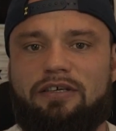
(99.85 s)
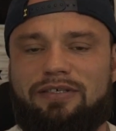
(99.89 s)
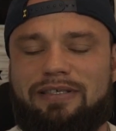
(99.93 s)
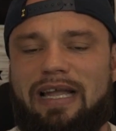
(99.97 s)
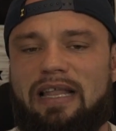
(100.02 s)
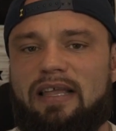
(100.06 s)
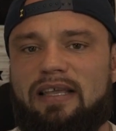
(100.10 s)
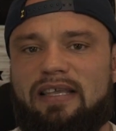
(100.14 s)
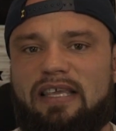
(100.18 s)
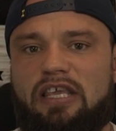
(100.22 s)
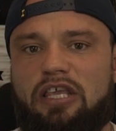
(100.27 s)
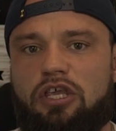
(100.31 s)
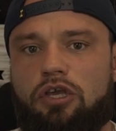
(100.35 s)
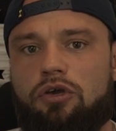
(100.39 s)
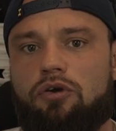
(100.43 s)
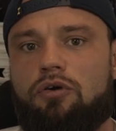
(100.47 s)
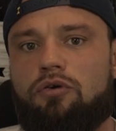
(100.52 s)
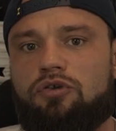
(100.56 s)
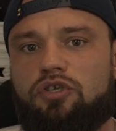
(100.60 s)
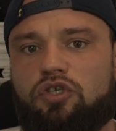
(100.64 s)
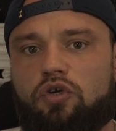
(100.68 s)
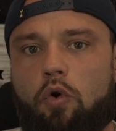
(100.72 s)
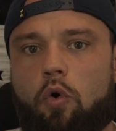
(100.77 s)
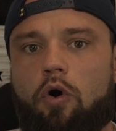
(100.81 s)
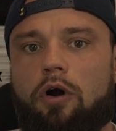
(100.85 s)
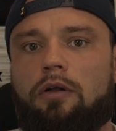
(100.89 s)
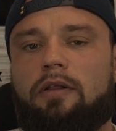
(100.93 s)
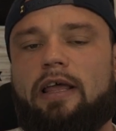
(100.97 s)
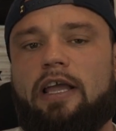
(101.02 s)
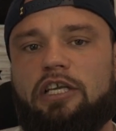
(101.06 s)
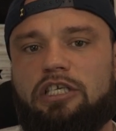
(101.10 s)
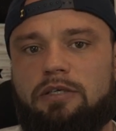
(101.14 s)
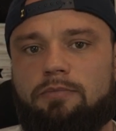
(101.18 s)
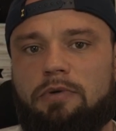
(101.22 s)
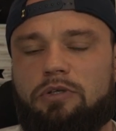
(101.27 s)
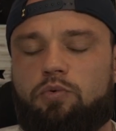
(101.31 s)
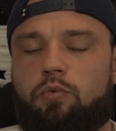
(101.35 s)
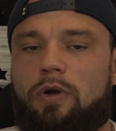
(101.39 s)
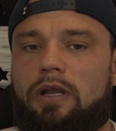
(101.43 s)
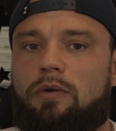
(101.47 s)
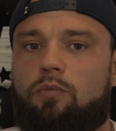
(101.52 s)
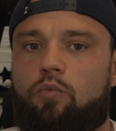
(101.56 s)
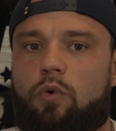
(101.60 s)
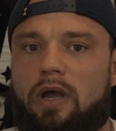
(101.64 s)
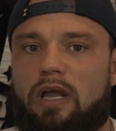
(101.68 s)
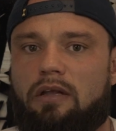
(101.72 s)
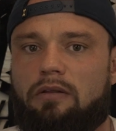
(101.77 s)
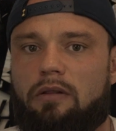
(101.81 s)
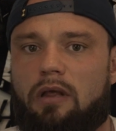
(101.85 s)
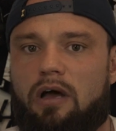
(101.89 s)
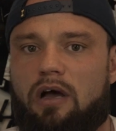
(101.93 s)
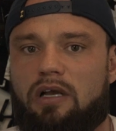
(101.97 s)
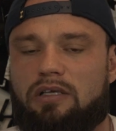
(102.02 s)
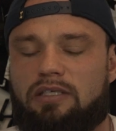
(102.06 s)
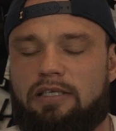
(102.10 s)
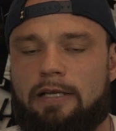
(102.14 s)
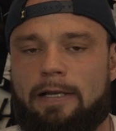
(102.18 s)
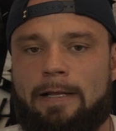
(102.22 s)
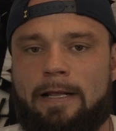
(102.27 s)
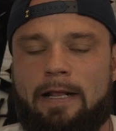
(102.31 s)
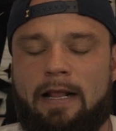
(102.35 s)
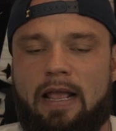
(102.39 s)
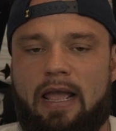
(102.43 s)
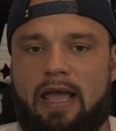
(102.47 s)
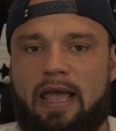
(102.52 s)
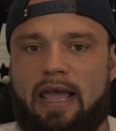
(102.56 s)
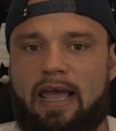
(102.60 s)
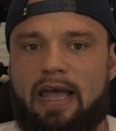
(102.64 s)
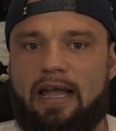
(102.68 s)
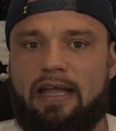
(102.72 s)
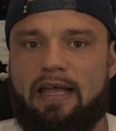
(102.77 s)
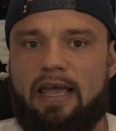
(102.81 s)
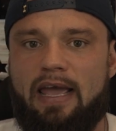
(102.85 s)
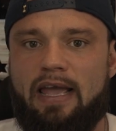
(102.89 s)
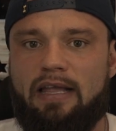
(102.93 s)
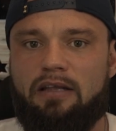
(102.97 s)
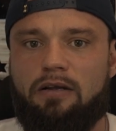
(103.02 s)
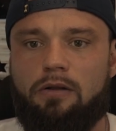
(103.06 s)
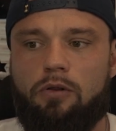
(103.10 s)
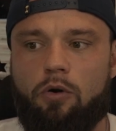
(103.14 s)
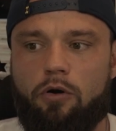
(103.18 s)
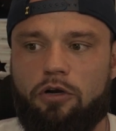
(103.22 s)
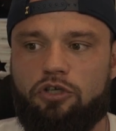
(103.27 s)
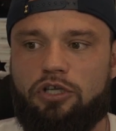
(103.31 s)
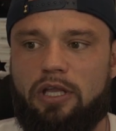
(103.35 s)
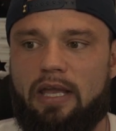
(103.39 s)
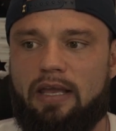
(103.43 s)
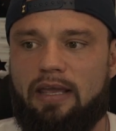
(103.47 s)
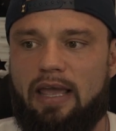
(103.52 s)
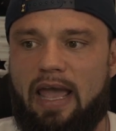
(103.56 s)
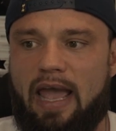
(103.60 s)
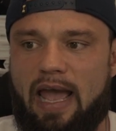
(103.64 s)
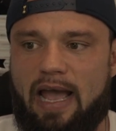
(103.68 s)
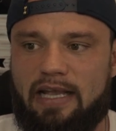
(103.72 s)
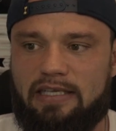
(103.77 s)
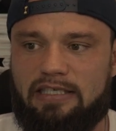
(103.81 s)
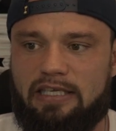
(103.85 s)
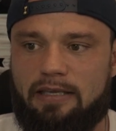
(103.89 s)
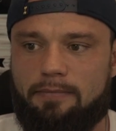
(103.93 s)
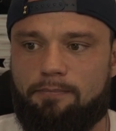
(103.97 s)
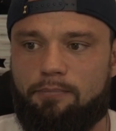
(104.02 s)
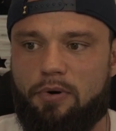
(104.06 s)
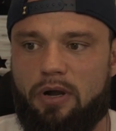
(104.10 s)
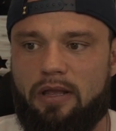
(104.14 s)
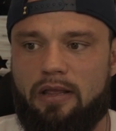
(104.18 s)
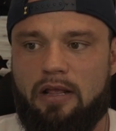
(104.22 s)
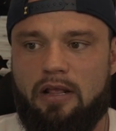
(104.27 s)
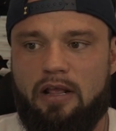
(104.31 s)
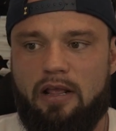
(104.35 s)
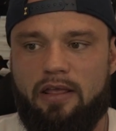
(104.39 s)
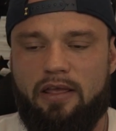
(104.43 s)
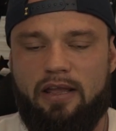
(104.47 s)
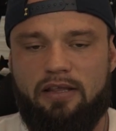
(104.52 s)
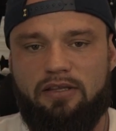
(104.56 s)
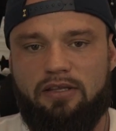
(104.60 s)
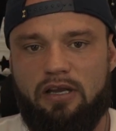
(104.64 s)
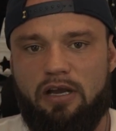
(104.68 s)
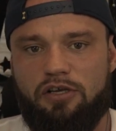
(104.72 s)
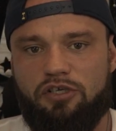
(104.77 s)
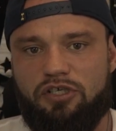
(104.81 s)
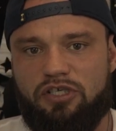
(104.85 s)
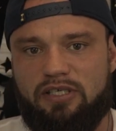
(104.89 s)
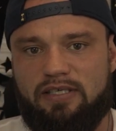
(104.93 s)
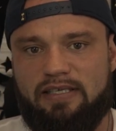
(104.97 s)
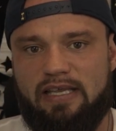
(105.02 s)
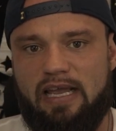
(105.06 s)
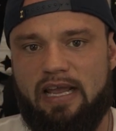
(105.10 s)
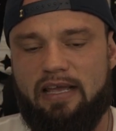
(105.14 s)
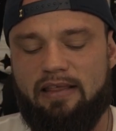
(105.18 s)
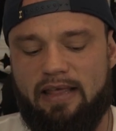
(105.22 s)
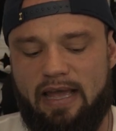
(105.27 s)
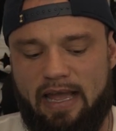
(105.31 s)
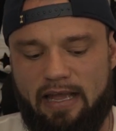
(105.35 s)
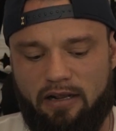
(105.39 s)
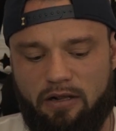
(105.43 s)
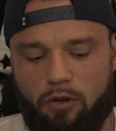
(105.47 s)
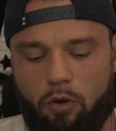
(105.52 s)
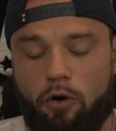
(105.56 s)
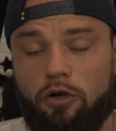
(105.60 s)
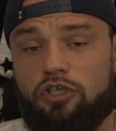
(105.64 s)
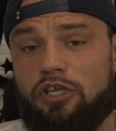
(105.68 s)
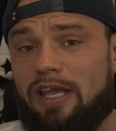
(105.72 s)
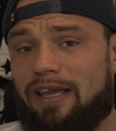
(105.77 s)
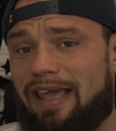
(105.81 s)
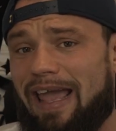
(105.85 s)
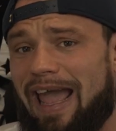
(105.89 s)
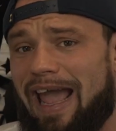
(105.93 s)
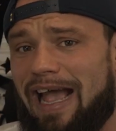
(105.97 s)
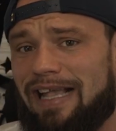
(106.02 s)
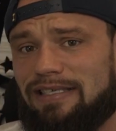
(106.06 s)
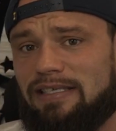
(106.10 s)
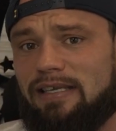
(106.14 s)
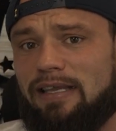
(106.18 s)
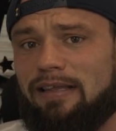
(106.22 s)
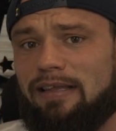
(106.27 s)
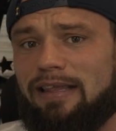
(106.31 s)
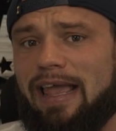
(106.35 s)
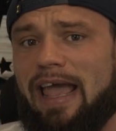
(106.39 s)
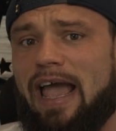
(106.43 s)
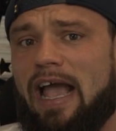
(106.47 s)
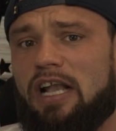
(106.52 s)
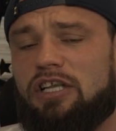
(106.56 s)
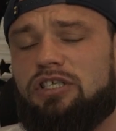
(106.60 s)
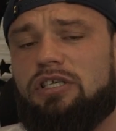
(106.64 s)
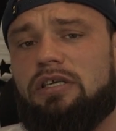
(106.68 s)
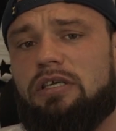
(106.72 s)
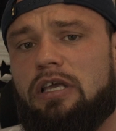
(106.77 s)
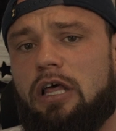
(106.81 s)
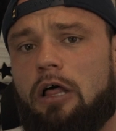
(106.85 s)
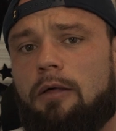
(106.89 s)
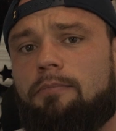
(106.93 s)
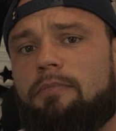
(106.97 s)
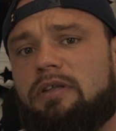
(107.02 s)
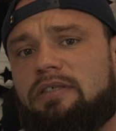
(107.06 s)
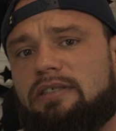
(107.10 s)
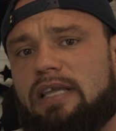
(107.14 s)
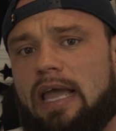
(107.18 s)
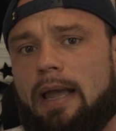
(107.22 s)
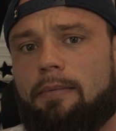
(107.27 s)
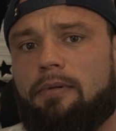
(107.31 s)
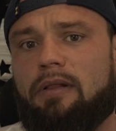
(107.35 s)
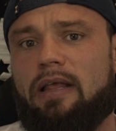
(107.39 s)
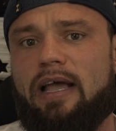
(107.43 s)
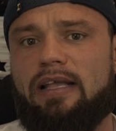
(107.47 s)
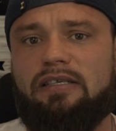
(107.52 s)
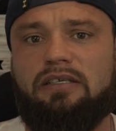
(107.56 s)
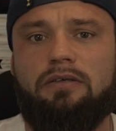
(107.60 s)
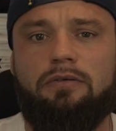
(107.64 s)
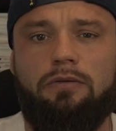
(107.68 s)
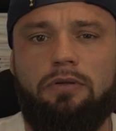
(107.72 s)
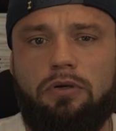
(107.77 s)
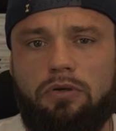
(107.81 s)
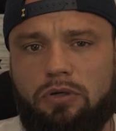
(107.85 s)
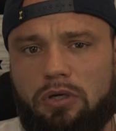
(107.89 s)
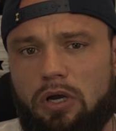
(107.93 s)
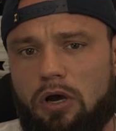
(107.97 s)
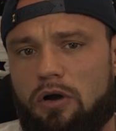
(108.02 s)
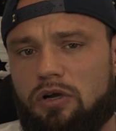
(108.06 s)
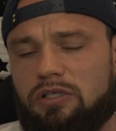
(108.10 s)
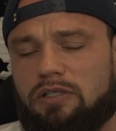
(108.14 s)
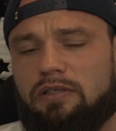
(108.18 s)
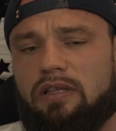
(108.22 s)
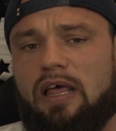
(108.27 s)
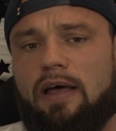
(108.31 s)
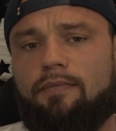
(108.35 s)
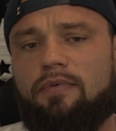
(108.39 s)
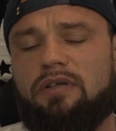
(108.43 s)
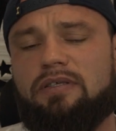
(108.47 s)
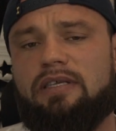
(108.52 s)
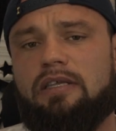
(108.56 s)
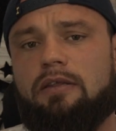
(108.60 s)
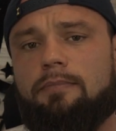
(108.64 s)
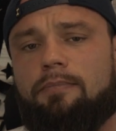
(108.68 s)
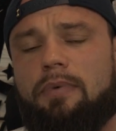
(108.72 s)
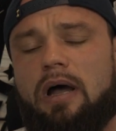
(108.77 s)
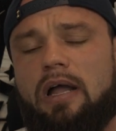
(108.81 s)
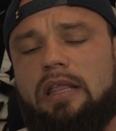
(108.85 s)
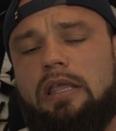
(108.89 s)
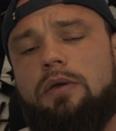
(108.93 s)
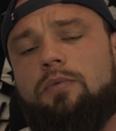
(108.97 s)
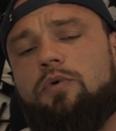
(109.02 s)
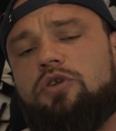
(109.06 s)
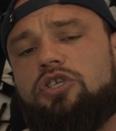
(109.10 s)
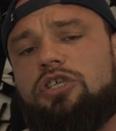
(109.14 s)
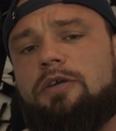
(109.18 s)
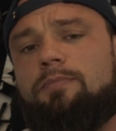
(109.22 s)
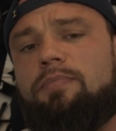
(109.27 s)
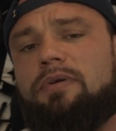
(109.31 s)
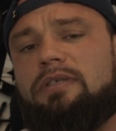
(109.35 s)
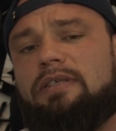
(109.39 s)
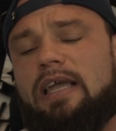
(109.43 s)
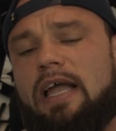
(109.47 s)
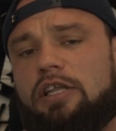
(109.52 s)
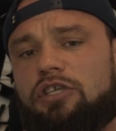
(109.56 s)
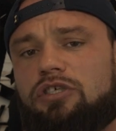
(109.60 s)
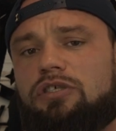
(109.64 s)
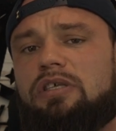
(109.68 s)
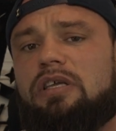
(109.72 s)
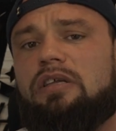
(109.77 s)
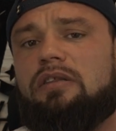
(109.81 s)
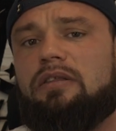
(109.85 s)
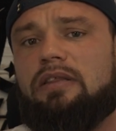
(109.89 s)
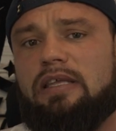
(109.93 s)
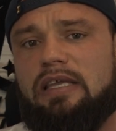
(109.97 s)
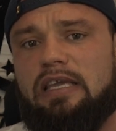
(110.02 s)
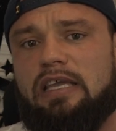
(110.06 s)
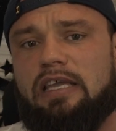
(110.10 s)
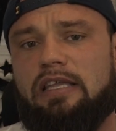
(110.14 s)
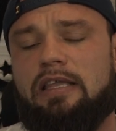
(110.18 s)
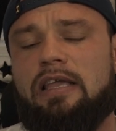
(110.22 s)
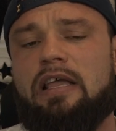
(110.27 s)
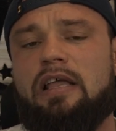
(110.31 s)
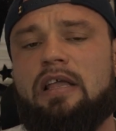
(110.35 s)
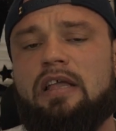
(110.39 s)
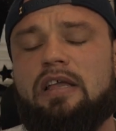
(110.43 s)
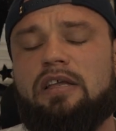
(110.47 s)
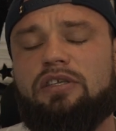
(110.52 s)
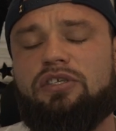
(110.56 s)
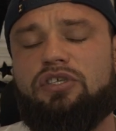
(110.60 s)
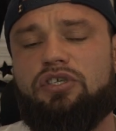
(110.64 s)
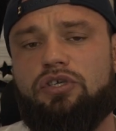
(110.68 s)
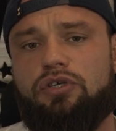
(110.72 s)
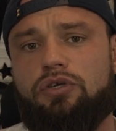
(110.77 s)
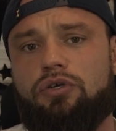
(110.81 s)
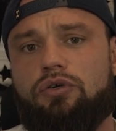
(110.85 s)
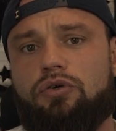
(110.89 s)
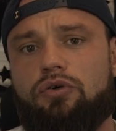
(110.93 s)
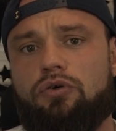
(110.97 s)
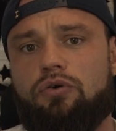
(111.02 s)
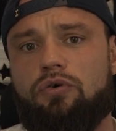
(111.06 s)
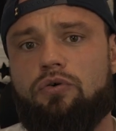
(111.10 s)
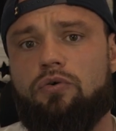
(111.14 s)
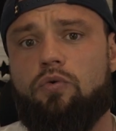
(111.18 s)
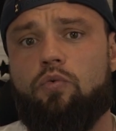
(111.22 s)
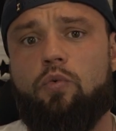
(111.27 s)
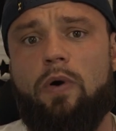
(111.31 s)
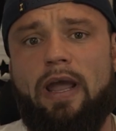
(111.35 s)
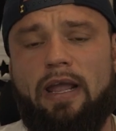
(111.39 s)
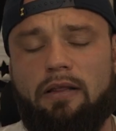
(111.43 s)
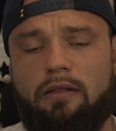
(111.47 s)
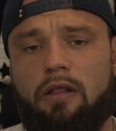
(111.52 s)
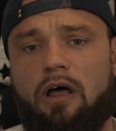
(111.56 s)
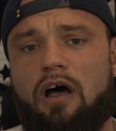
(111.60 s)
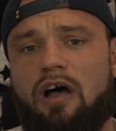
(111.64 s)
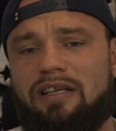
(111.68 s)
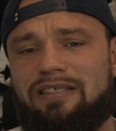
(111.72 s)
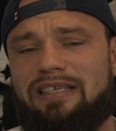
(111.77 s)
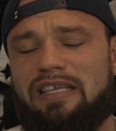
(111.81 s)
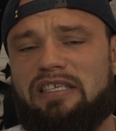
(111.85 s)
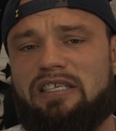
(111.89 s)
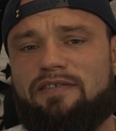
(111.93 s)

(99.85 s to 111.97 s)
There's not a huge correlation between weight loss and, and chlorogenic acid, but it does say that chlorogenic acid can actually help metabolize glucose levels in the body, which could potentially lead to weight loss.